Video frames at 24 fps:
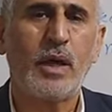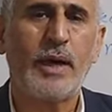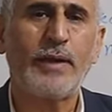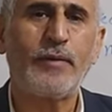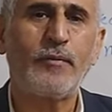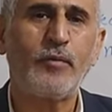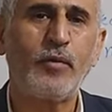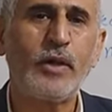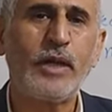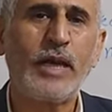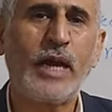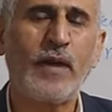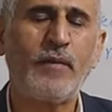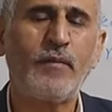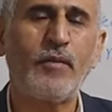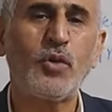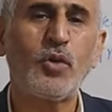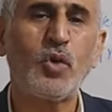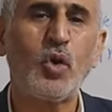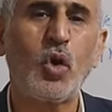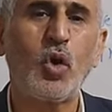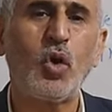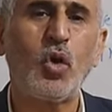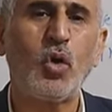and we
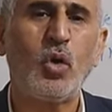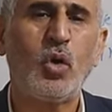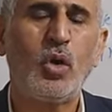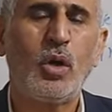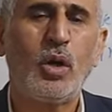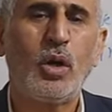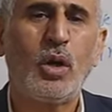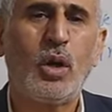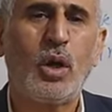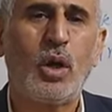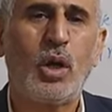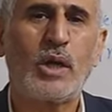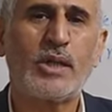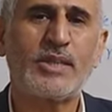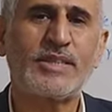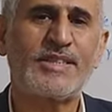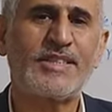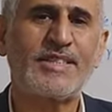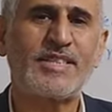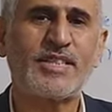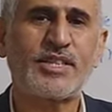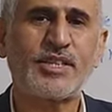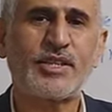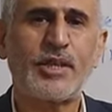have no
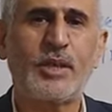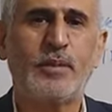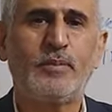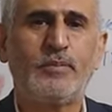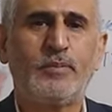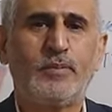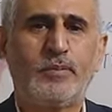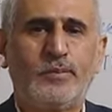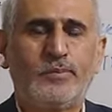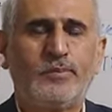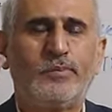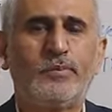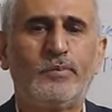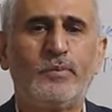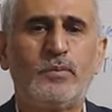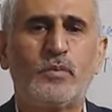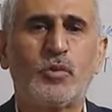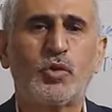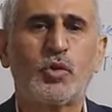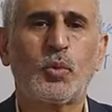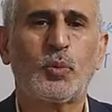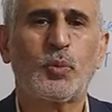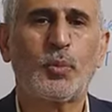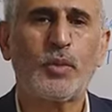system
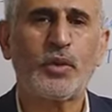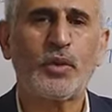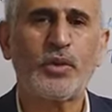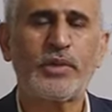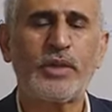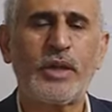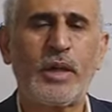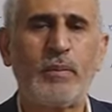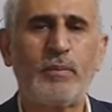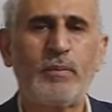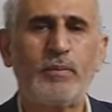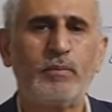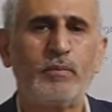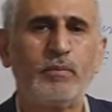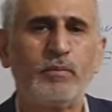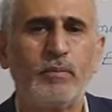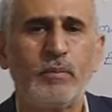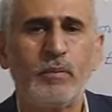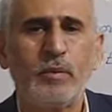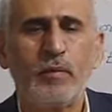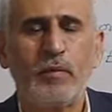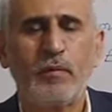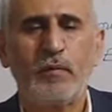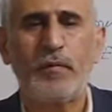to put them
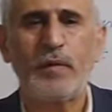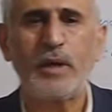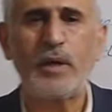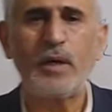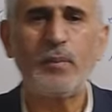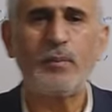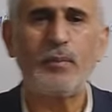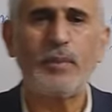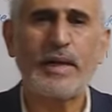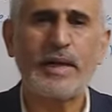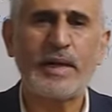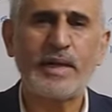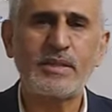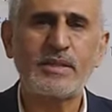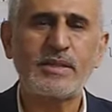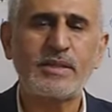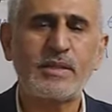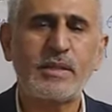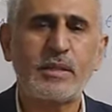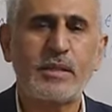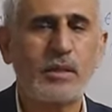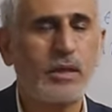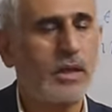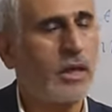one
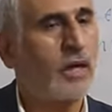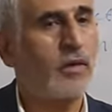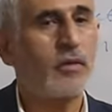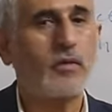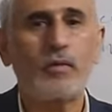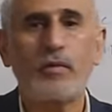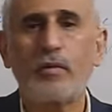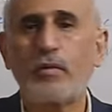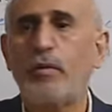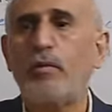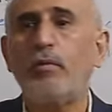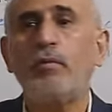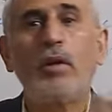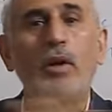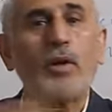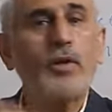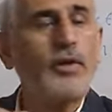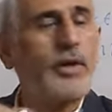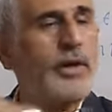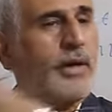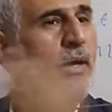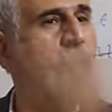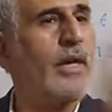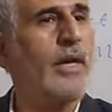place. They are
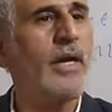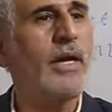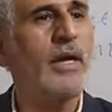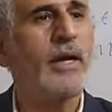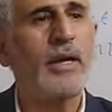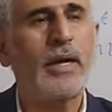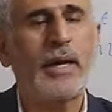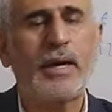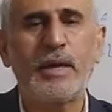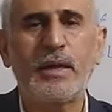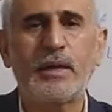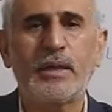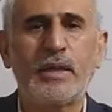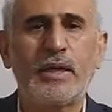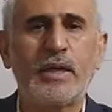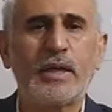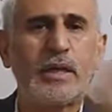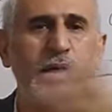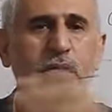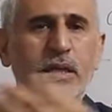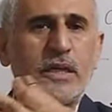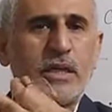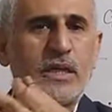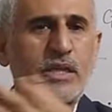wandering here and
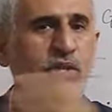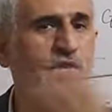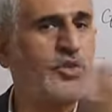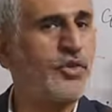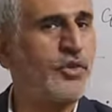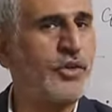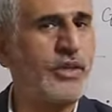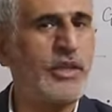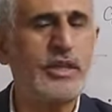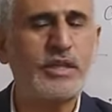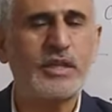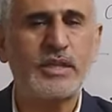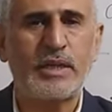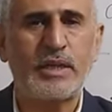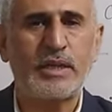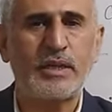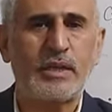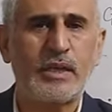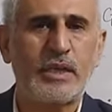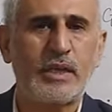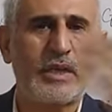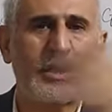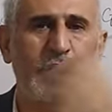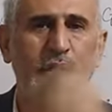there in the streets
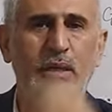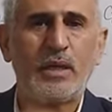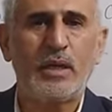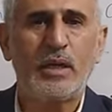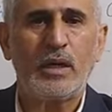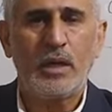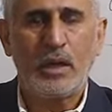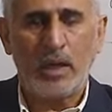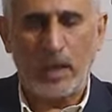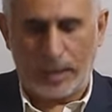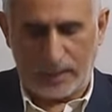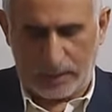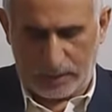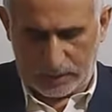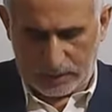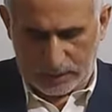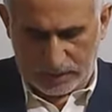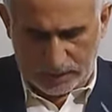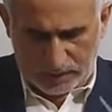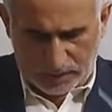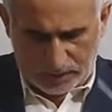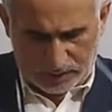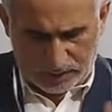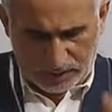and there, and
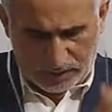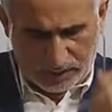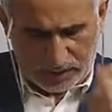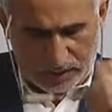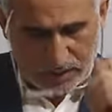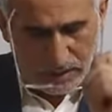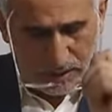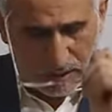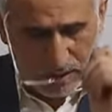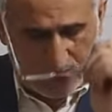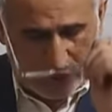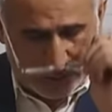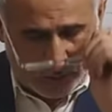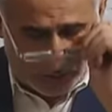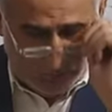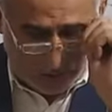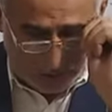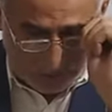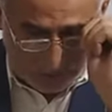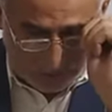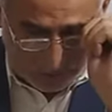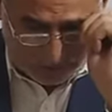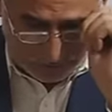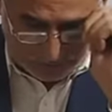their
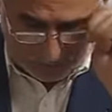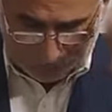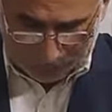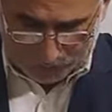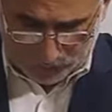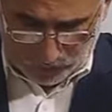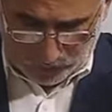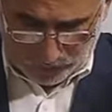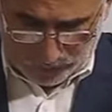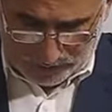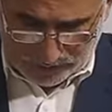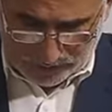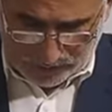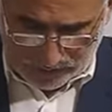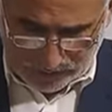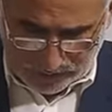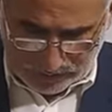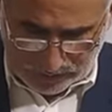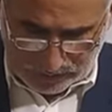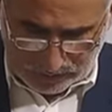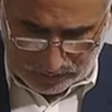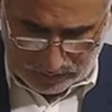effluents